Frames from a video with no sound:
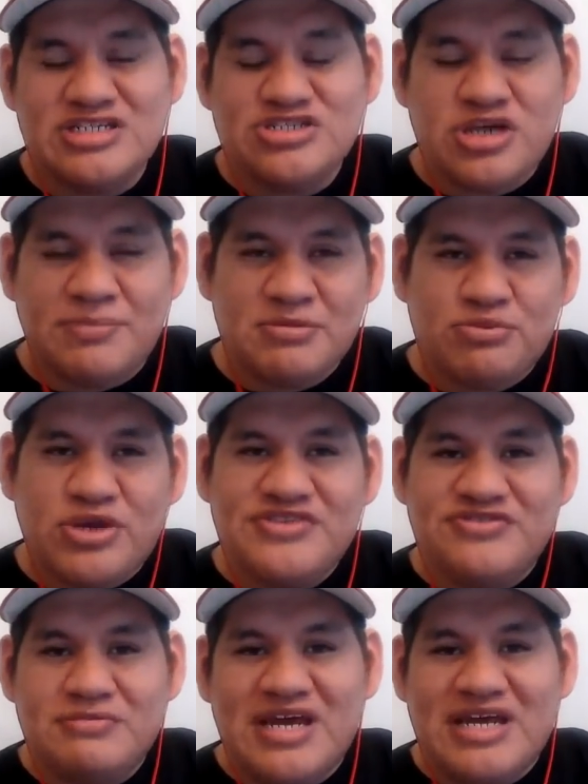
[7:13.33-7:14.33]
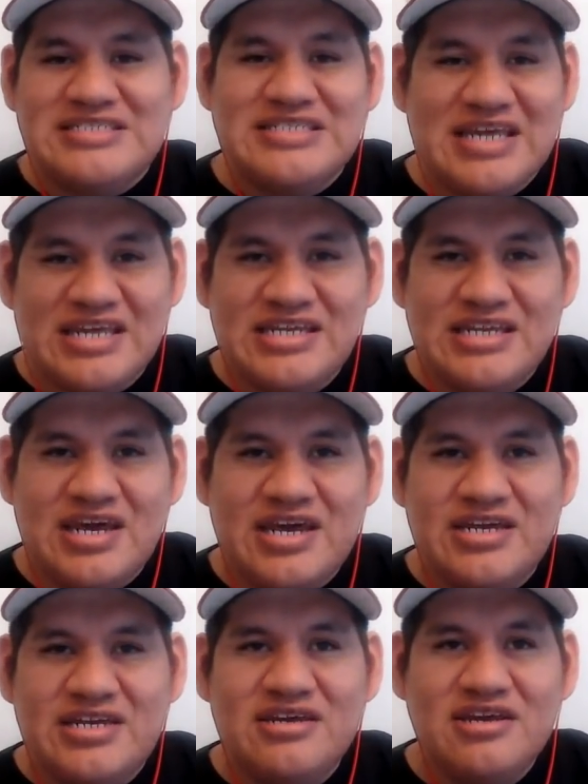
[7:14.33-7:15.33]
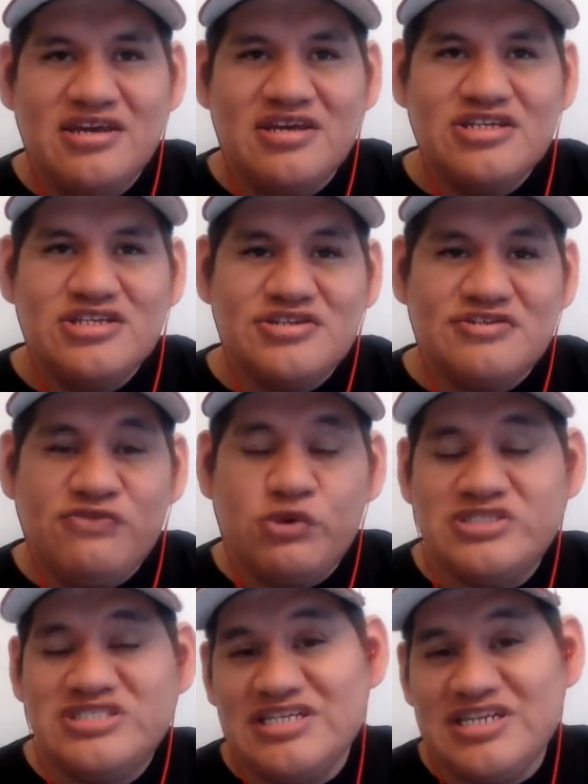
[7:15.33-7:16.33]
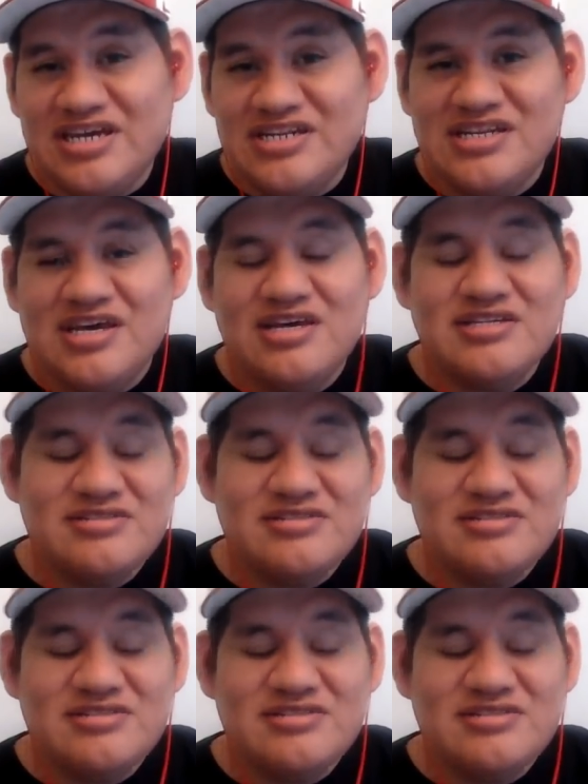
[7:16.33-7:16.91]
I dropped the price from nineteen ninety nine to fourteen ninety nine.